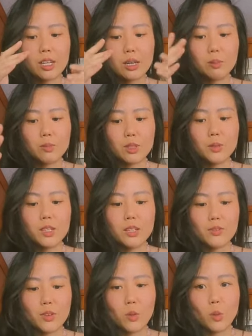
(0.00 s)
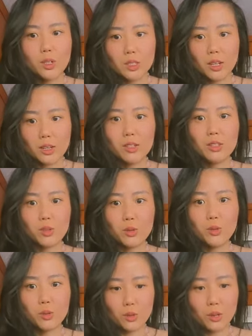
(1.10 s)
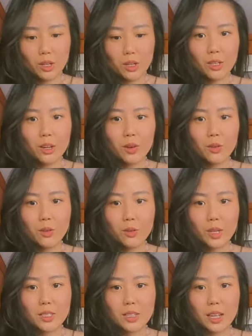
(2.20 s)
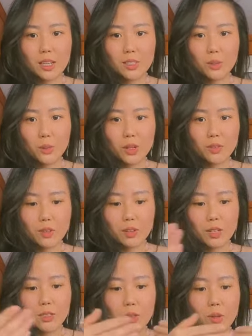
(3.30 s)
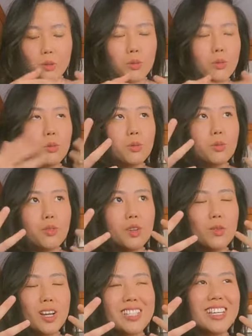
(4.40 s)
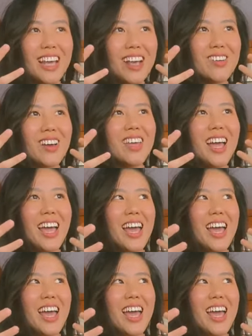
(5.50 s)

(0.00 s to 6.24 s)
And I'm using different words here, so you, you know, resonate to whatever it is that you feel resonate with.